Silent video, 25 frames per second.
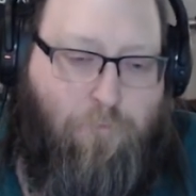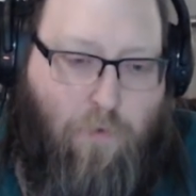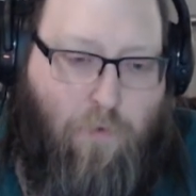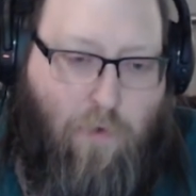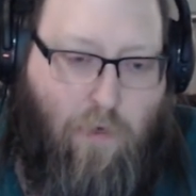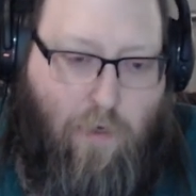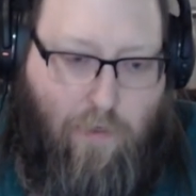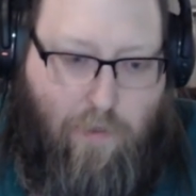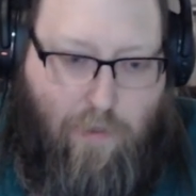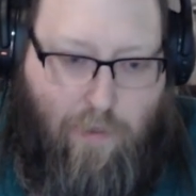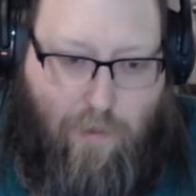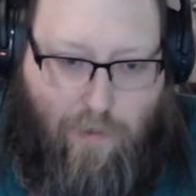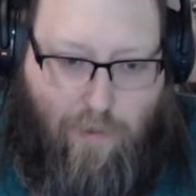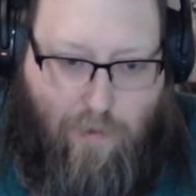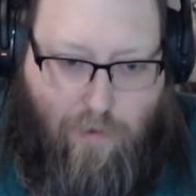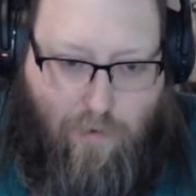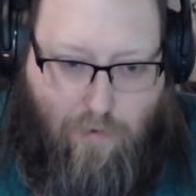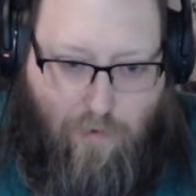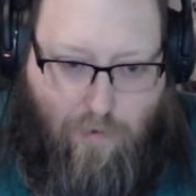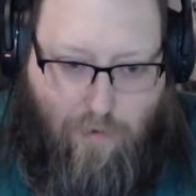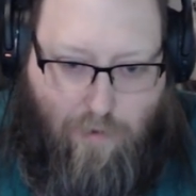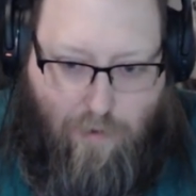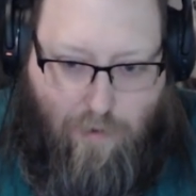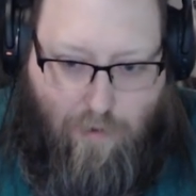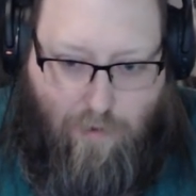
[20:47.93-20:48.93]
and
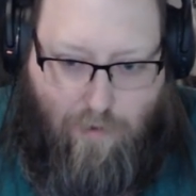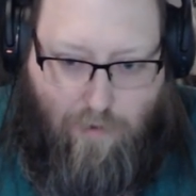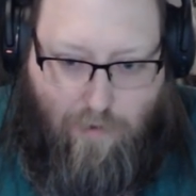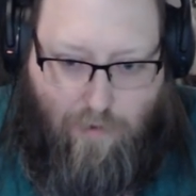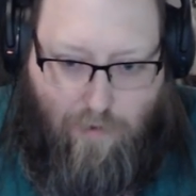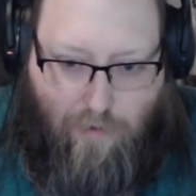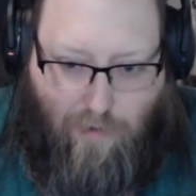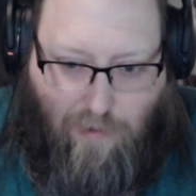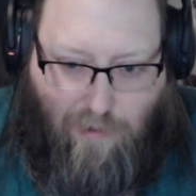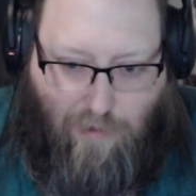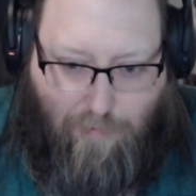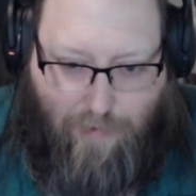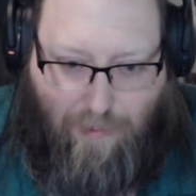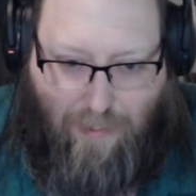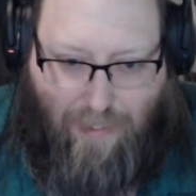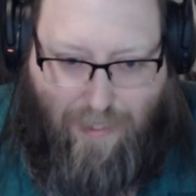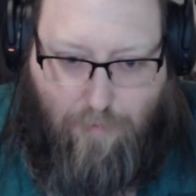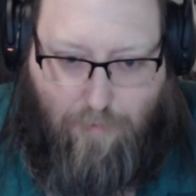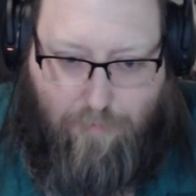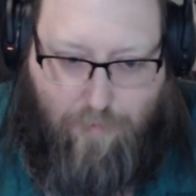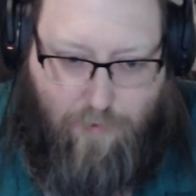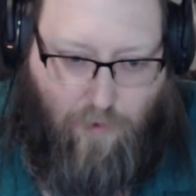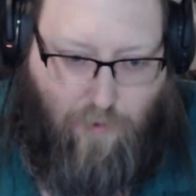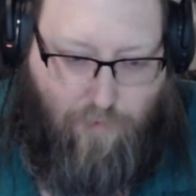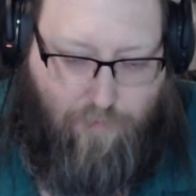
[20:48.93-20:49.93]
some
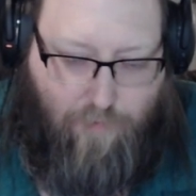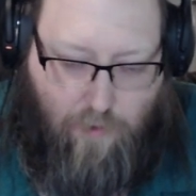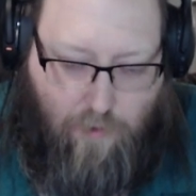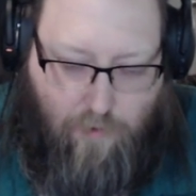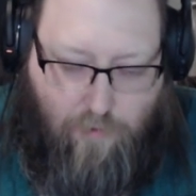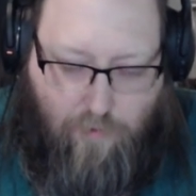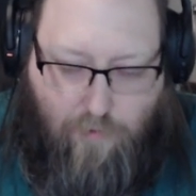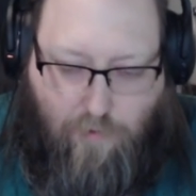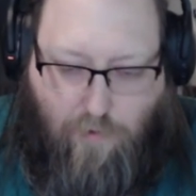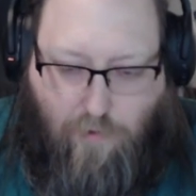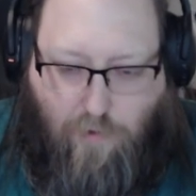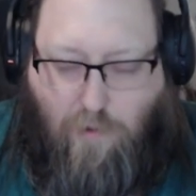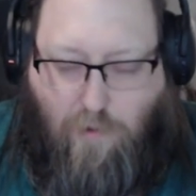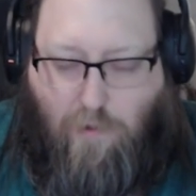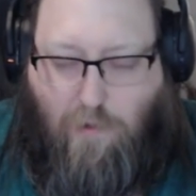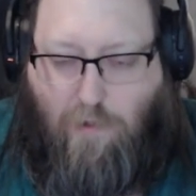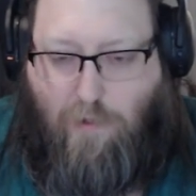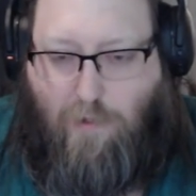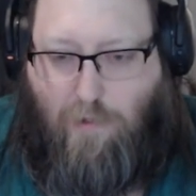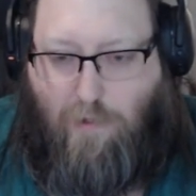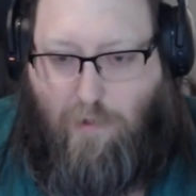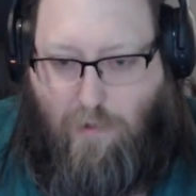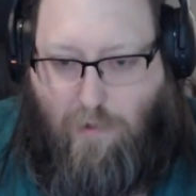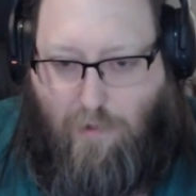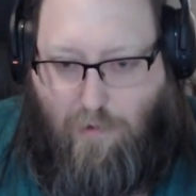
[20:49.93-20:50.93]
examples of those,
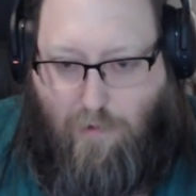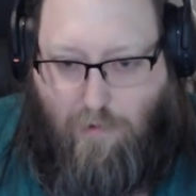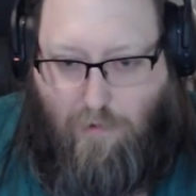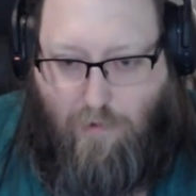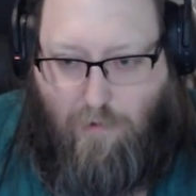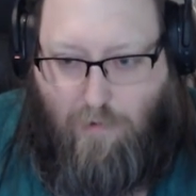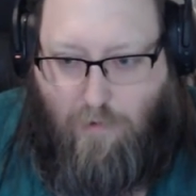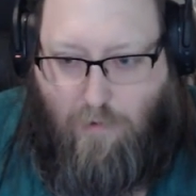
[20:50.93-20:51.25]
and